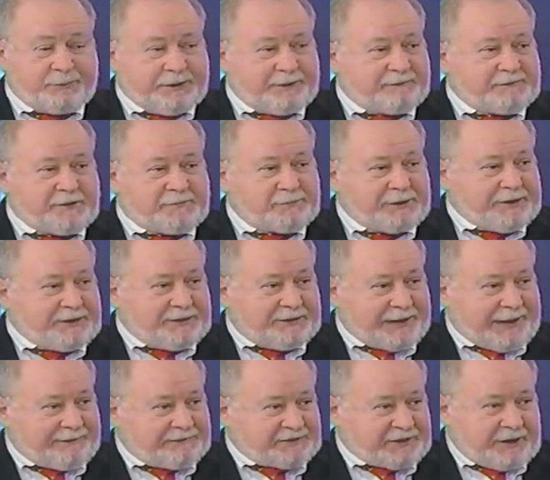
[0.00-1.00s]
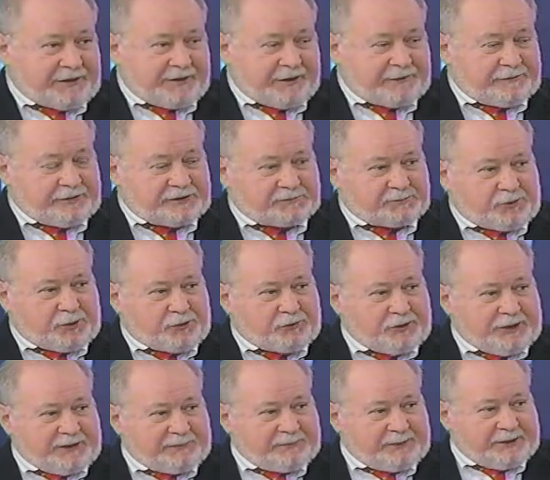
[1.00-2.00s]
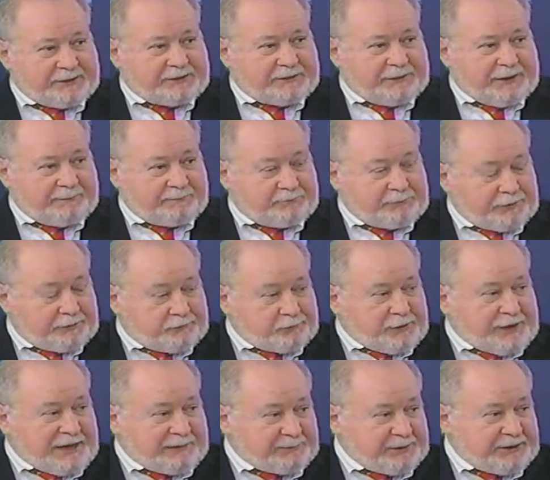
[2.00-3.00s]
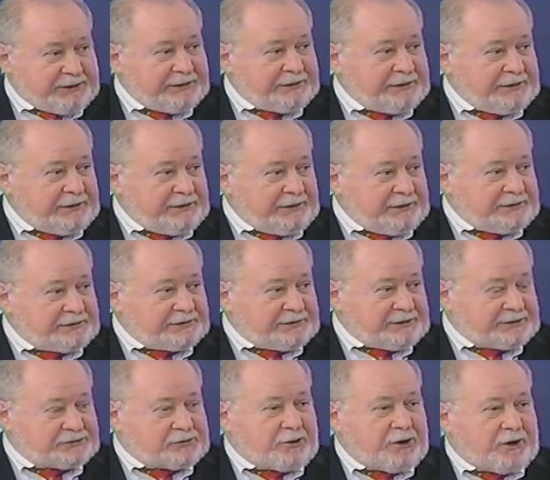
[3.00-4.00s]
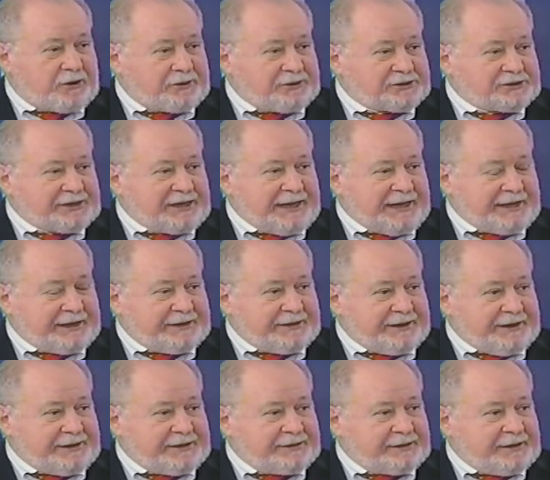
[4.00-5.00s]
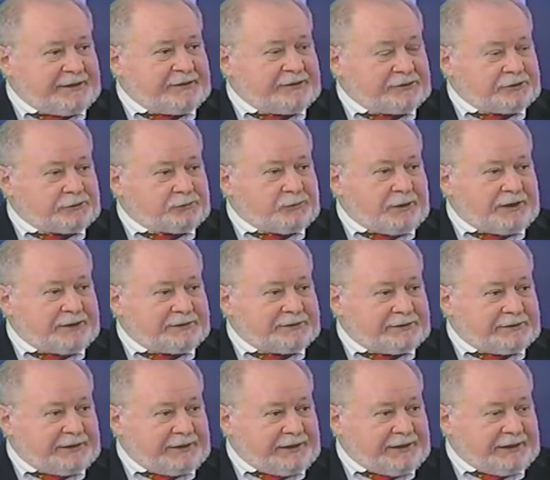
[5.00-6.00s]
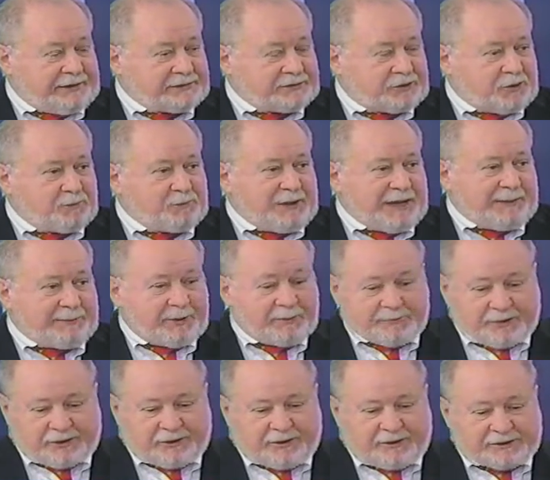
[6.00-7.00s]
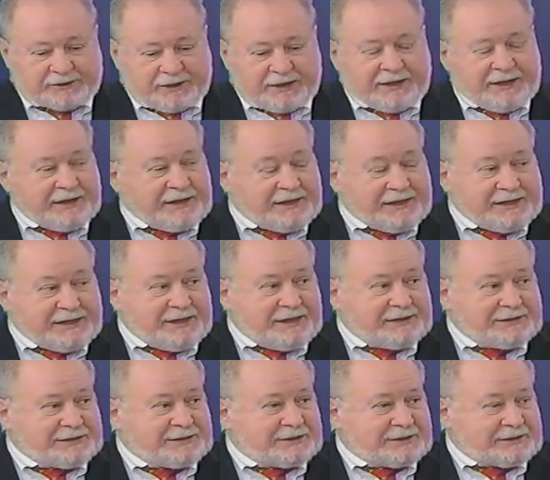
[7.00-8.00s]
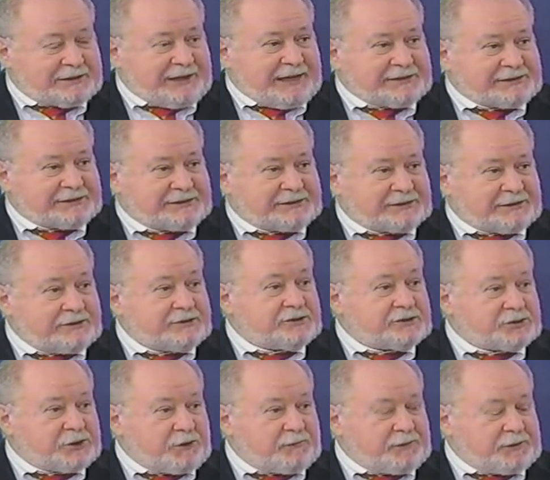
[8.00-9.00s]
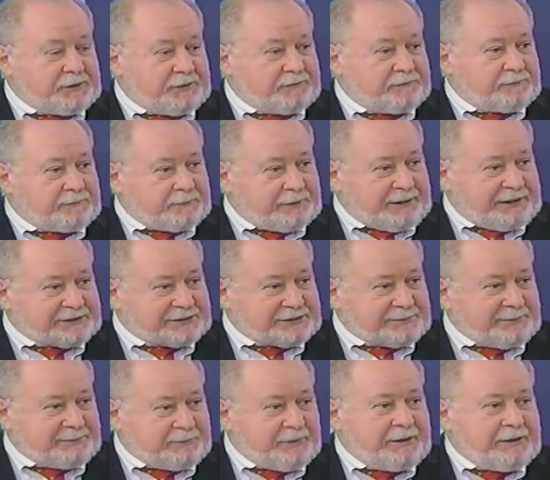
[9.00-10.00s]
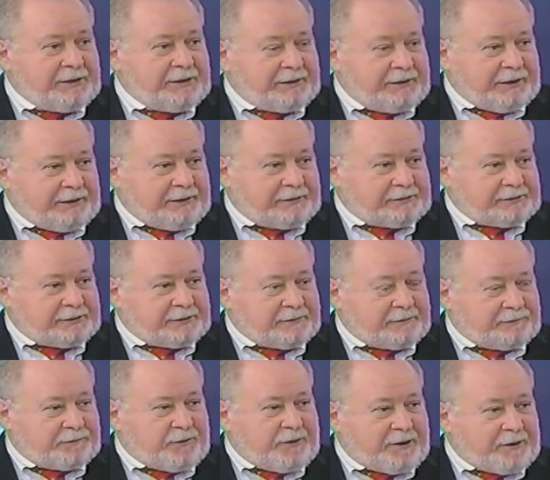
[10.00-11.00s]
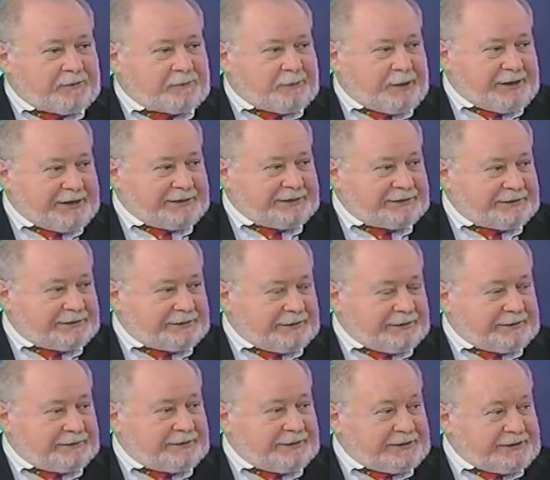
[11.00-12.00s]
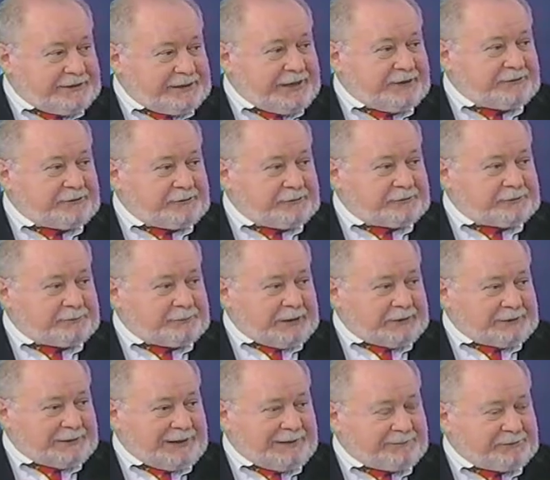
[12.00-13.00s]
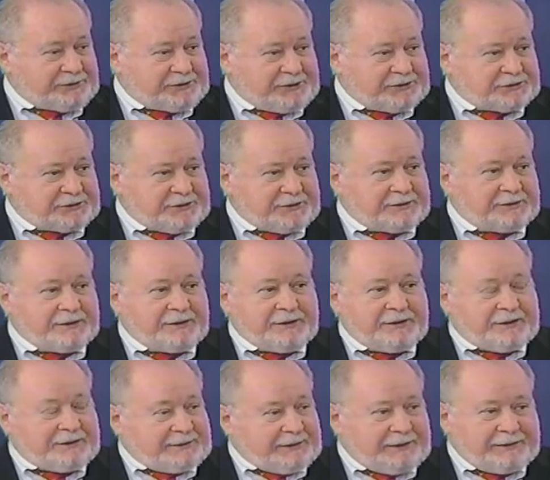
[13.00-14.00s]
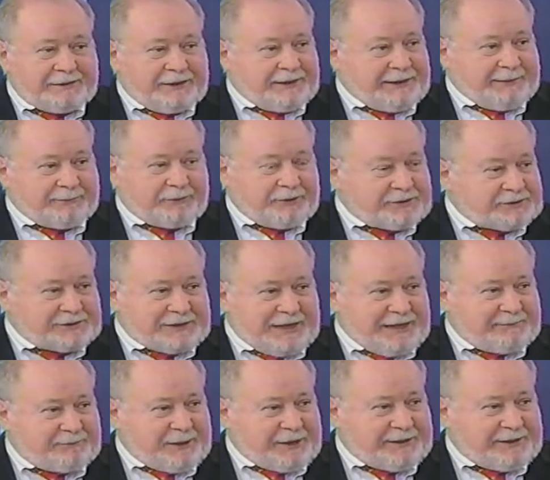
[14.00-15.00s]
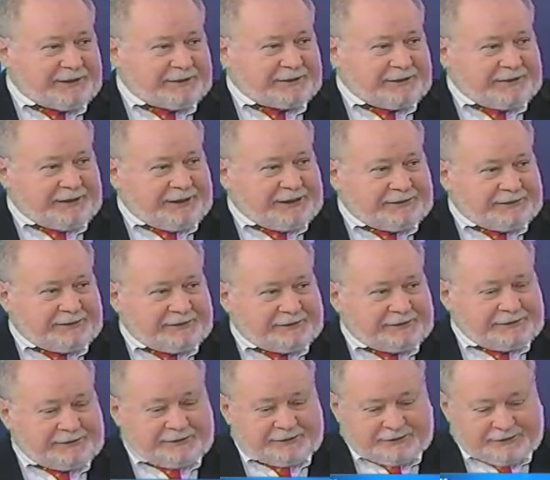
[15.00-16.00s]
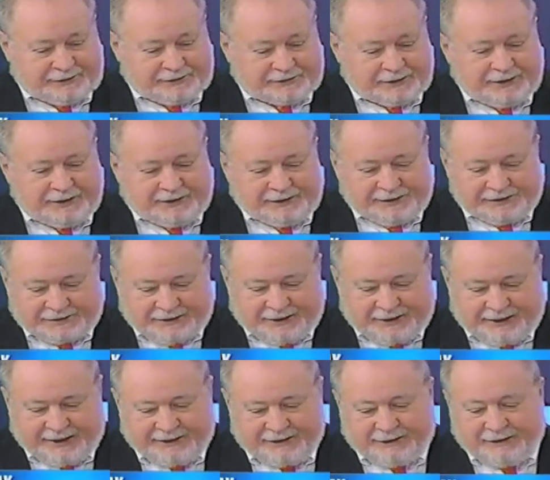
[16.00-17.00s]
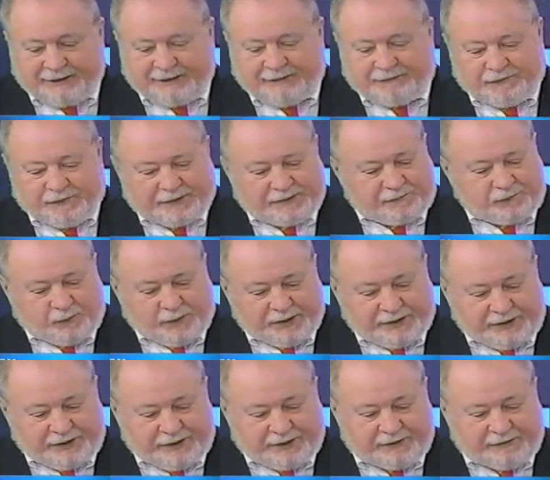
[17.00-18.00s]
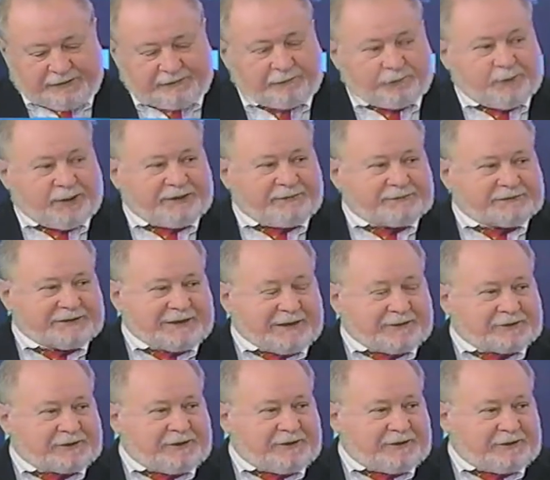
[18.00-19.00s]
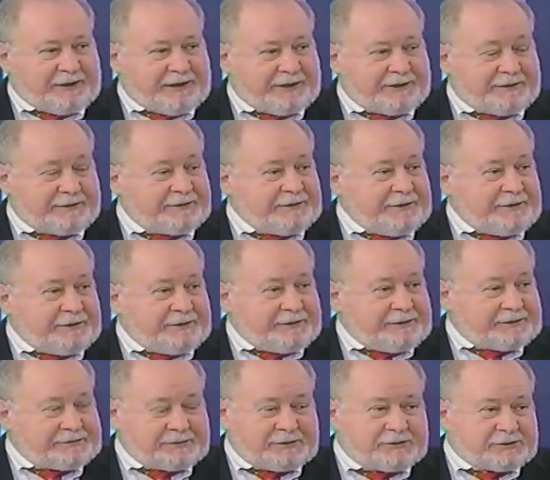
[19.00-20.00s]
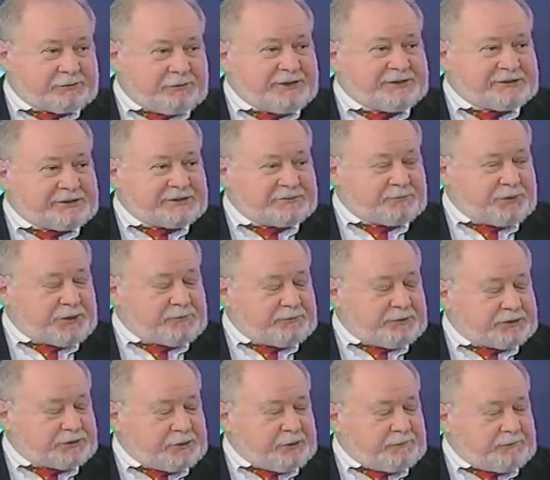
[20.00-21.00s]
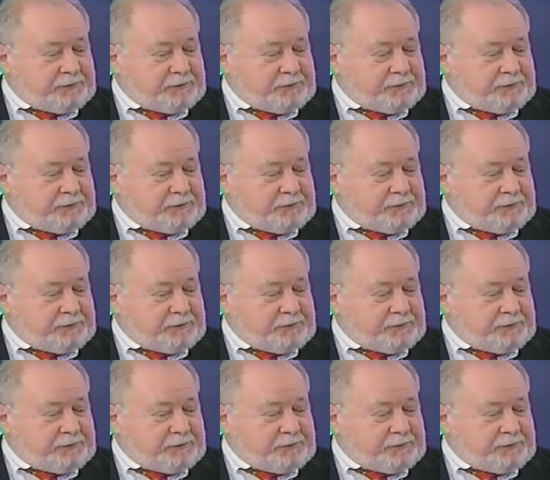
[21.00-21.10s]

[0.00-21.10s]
been of the opinion, and I've said it on this program, that Mitt Romney is the strongest candidate to run against Obama because he is less conservative, less to the far right than the other competition. And I'm going to stand by that tonight, that he's ahead. If he can win here, win in South Carolina, this race is pretty much